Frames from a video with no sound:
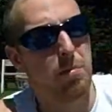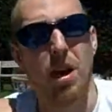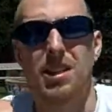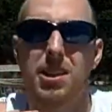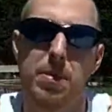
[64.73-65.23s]

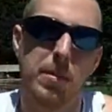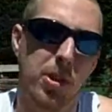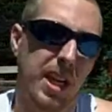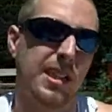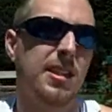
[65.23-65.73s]
Presses
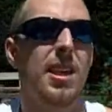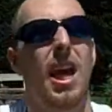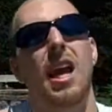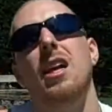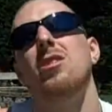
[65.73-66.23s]
people against the
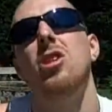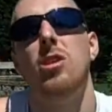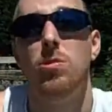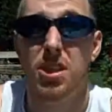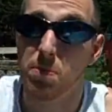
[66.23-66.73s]

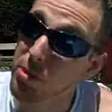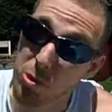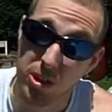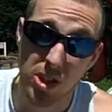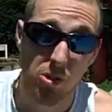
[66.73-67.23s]
cage. Uses
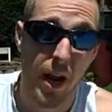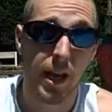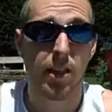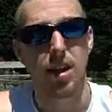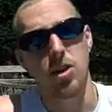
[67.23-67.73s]
brute
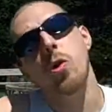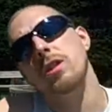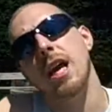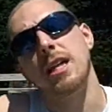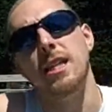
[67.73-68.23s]
strength and
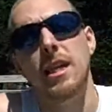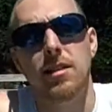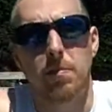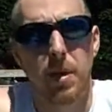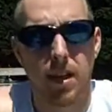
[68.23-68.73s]
no
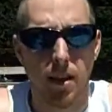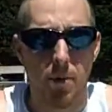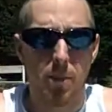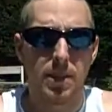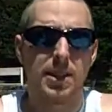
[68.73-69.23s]
technique to pick
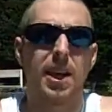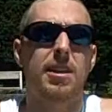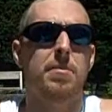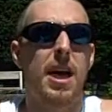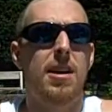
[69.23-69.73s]
them up and
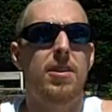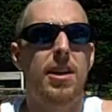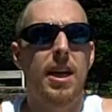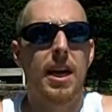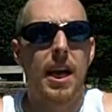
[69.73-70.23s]
take them
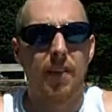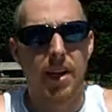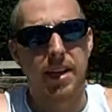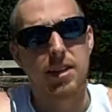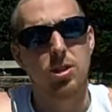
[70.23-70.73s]
down. And
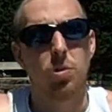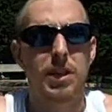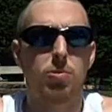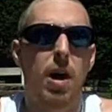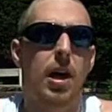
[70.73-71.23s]
then he
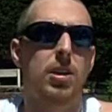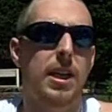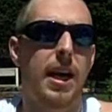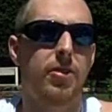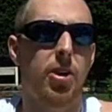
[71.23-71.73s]
swings
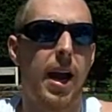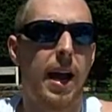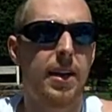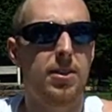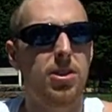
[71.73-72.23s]
wildly at their
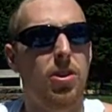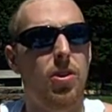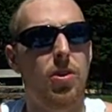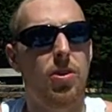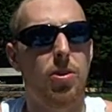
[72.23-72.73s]
head
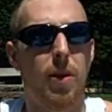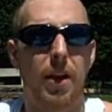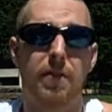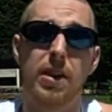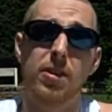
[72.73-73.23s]
until the
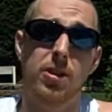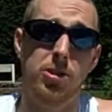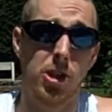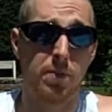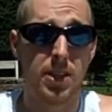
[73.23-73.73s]
ref either
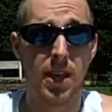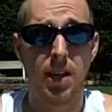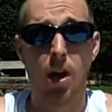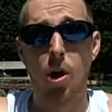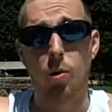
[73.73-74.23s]
jumps
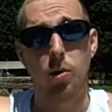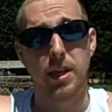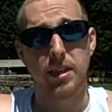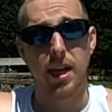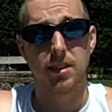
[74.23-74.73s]
in or
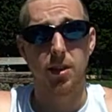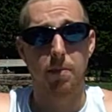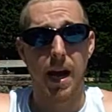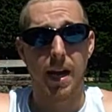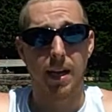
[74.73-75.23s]
he takes their
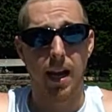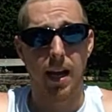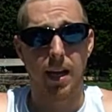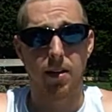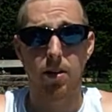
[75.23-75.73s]
back
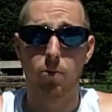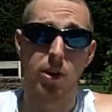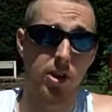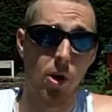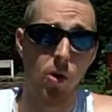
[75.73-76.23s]
and,
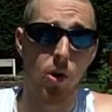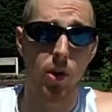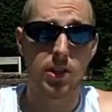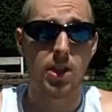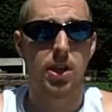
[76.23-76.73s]
with no
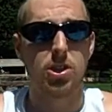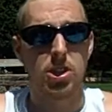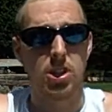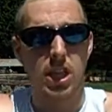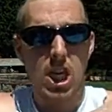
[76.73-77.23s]
hooks,
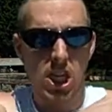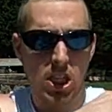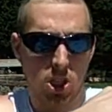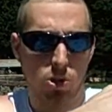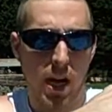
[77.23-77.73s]
just
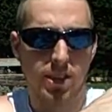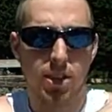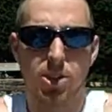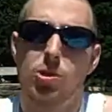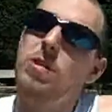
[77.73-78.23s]
tries
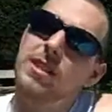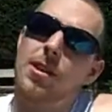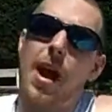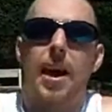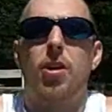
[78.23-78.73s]
to squeeze
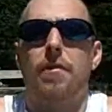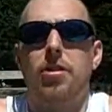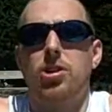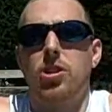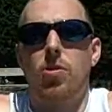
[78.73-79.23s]
their head
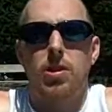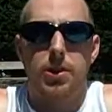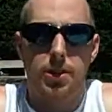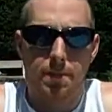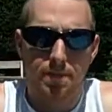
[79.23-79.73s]
off their
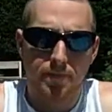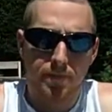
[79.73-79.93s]
shoulders.